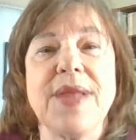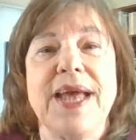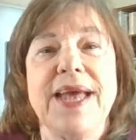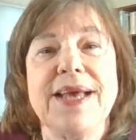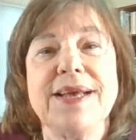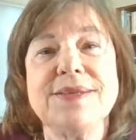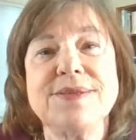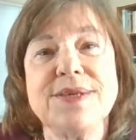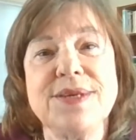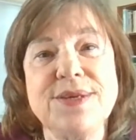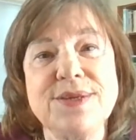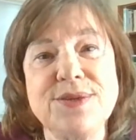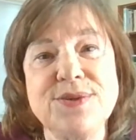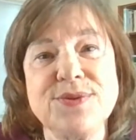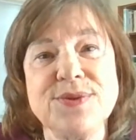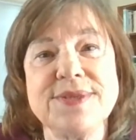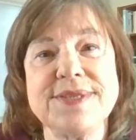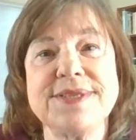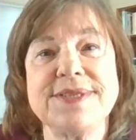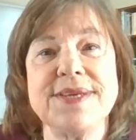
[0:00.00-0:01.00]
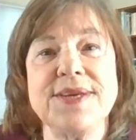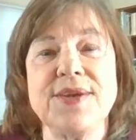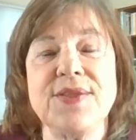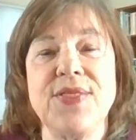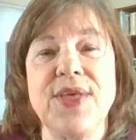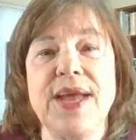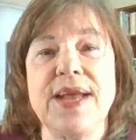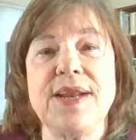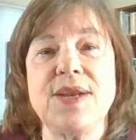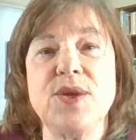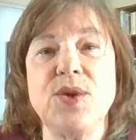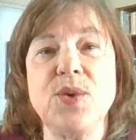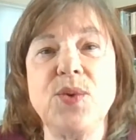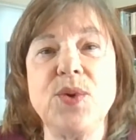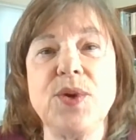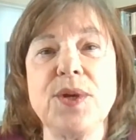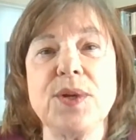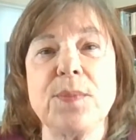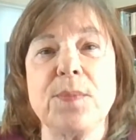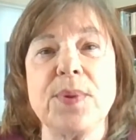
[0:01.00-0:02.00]
It's interesting that you
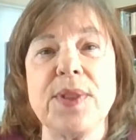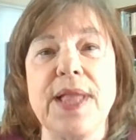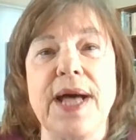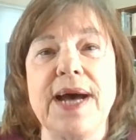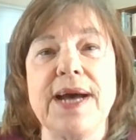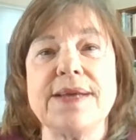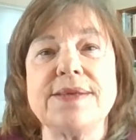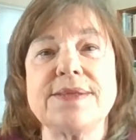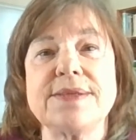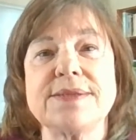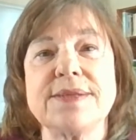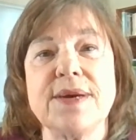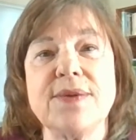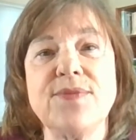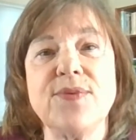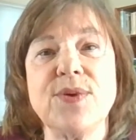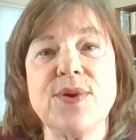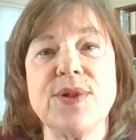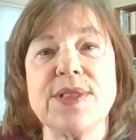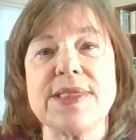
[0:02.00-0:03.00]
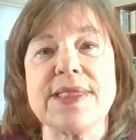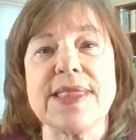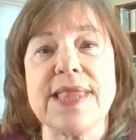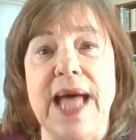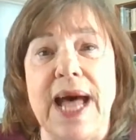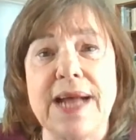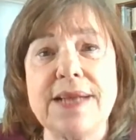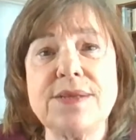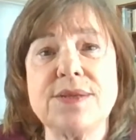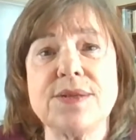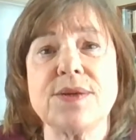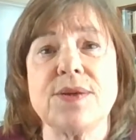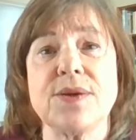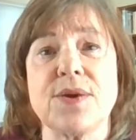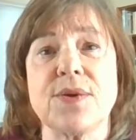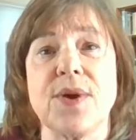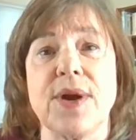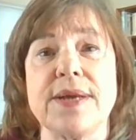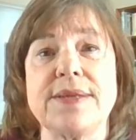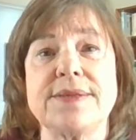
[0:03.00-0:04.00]
can apply several logical
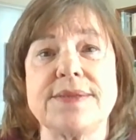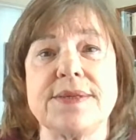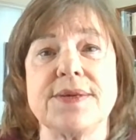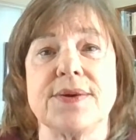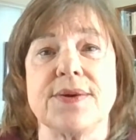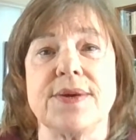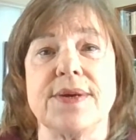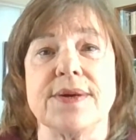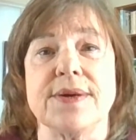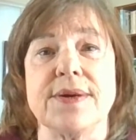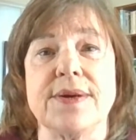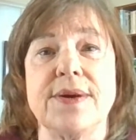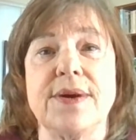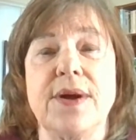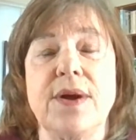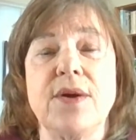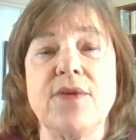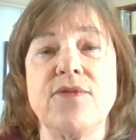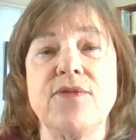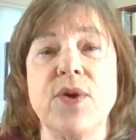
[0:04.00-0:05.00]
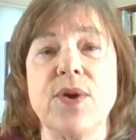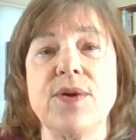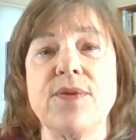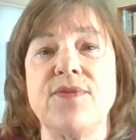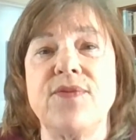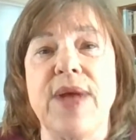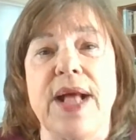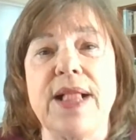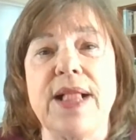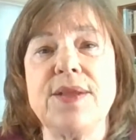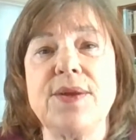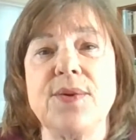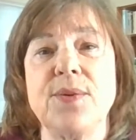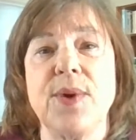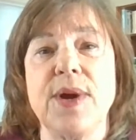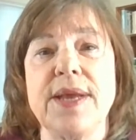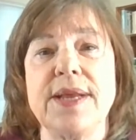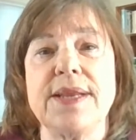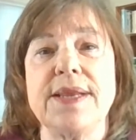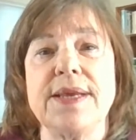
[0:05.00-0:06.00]
criteria for
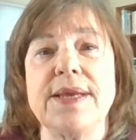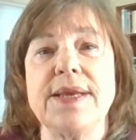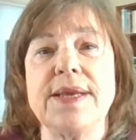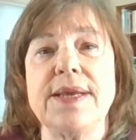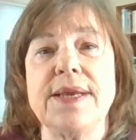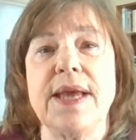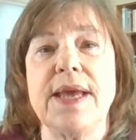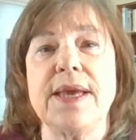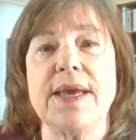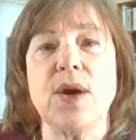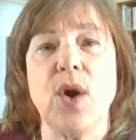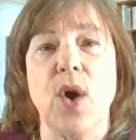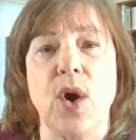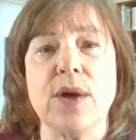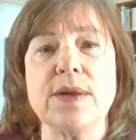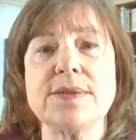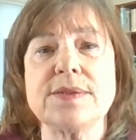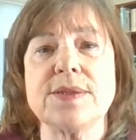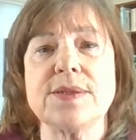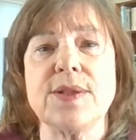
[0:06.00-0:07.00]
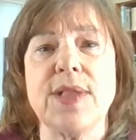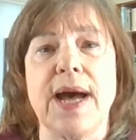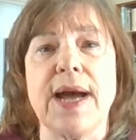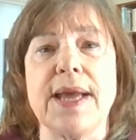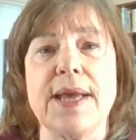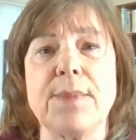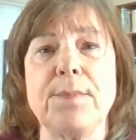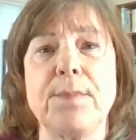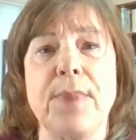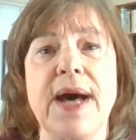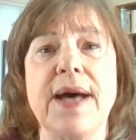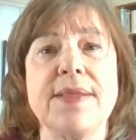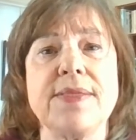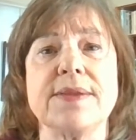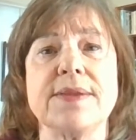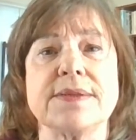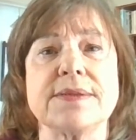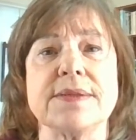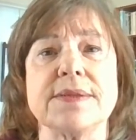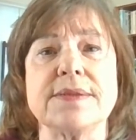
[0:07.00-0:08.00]
evaluating a causal
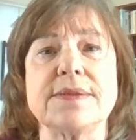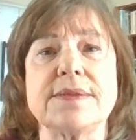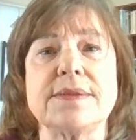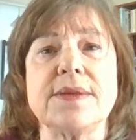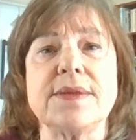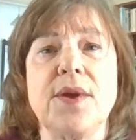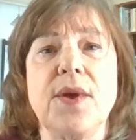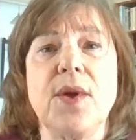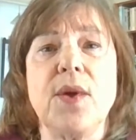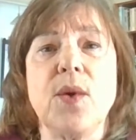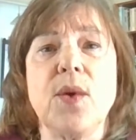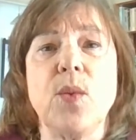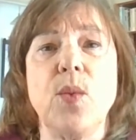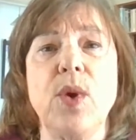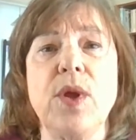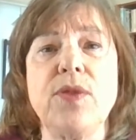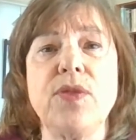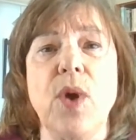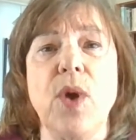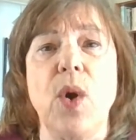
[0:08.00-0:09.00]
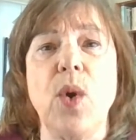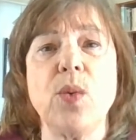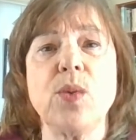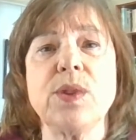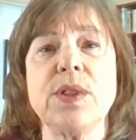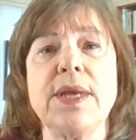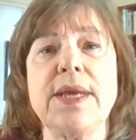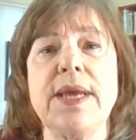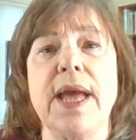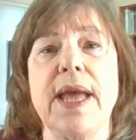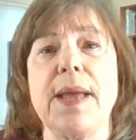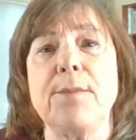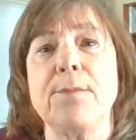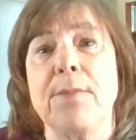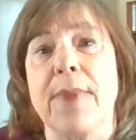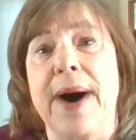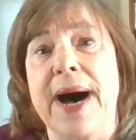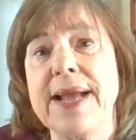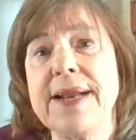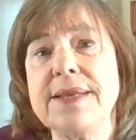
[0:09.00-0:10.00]
hypothesis with only a
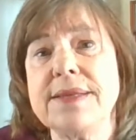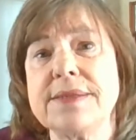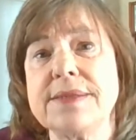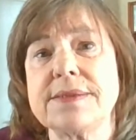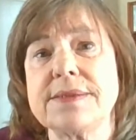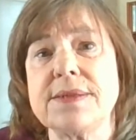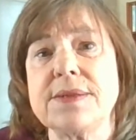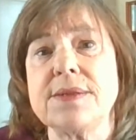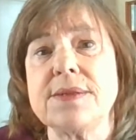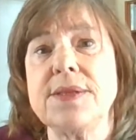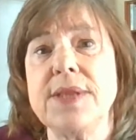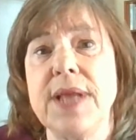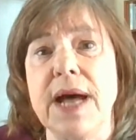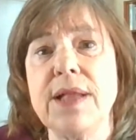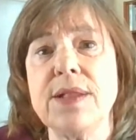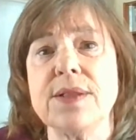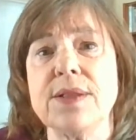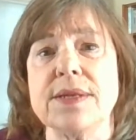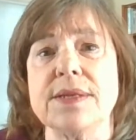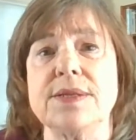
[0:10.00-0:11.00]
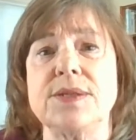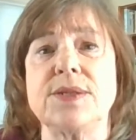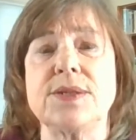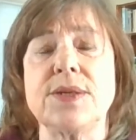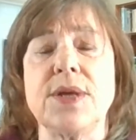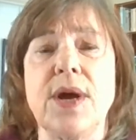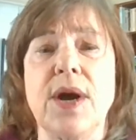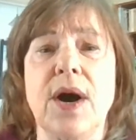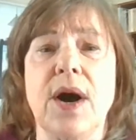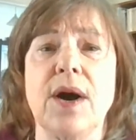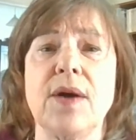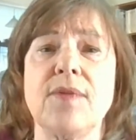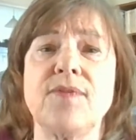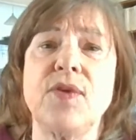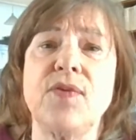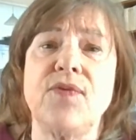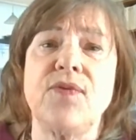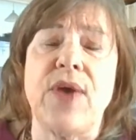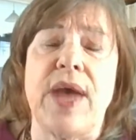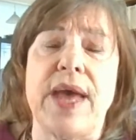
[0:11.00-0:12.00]
modest knowledge of
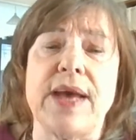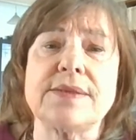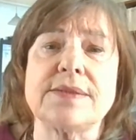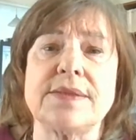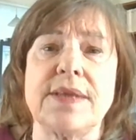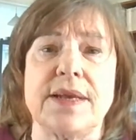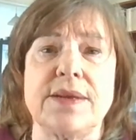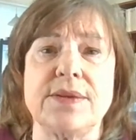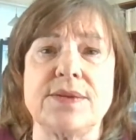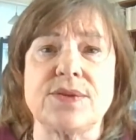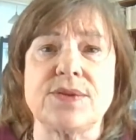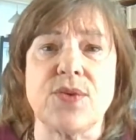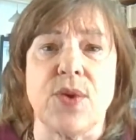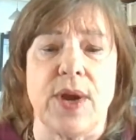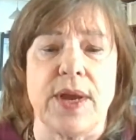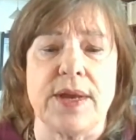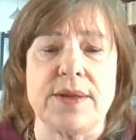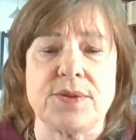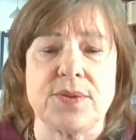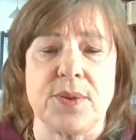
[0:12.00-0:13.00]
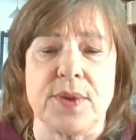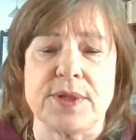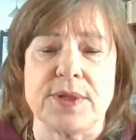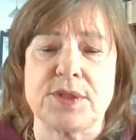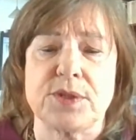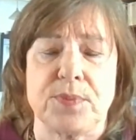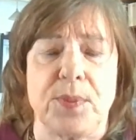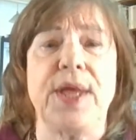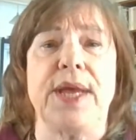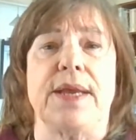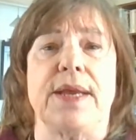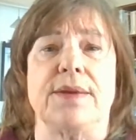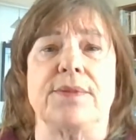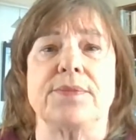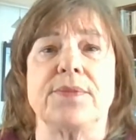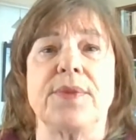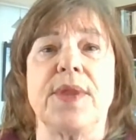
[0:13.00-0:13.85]
the facts that it's trying to explain.